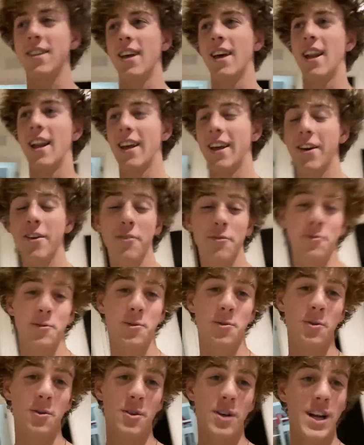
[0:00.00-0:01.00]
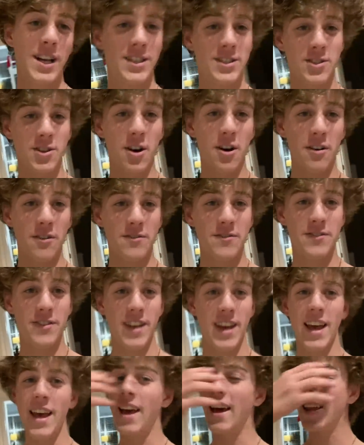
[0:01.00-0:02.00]
and I get home from school and I just golf,
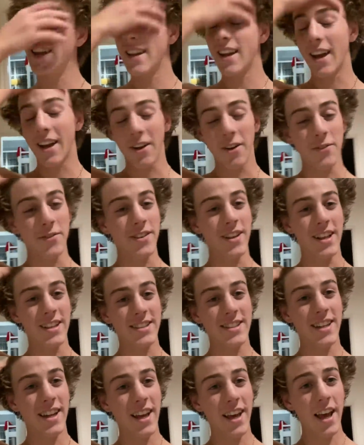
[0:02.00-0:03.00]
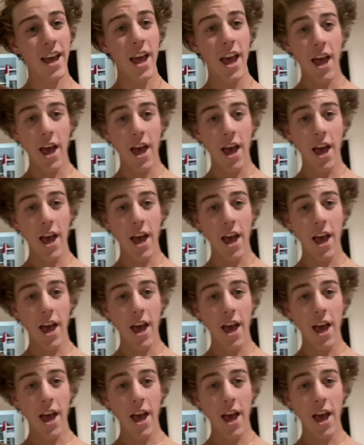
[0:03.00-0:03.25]
and I golfed a lot today.